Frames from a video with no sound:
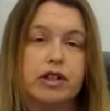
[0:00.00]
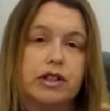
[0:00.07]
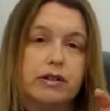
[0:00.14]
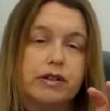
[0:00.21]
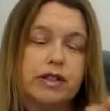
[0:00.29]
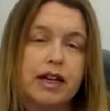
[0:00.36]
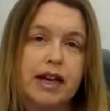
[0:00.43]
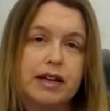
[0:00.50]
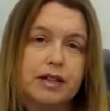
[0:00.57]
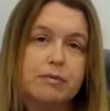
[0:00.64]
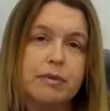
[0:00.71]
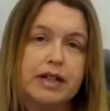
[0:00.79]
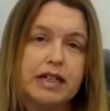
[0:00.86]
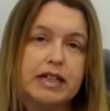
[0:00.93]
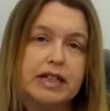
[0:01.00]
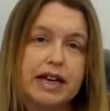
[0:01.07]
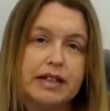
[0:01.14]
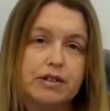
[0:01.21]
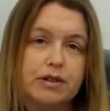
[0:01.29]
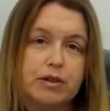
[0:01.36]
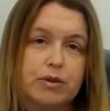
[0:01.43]
So it's X many
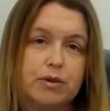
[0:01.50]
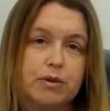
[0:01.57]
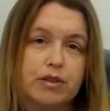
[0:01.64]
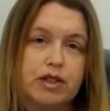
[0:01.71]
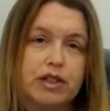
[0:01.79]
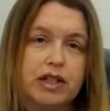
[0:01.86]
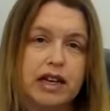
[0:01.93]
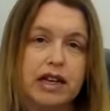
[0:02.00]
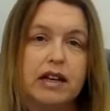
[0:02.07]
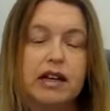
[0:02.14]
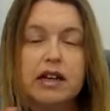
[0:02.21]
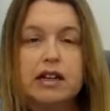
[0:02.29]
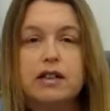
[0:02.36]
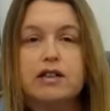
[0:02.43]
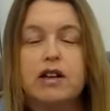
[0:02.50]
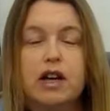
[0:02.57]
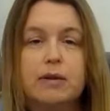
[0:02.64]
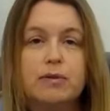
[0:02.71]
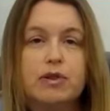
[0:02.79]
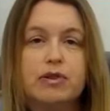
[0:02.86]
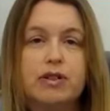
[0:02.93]
days as a quantity
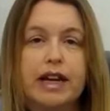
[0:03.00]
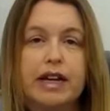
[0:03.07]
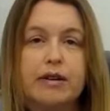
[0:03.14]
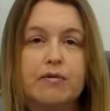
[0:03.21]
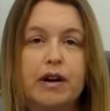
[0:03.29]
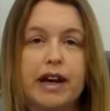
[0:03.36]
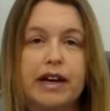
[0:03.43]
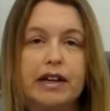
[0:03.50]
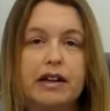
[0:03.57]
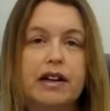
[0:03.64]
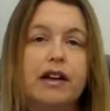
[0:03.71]
times your daily rate,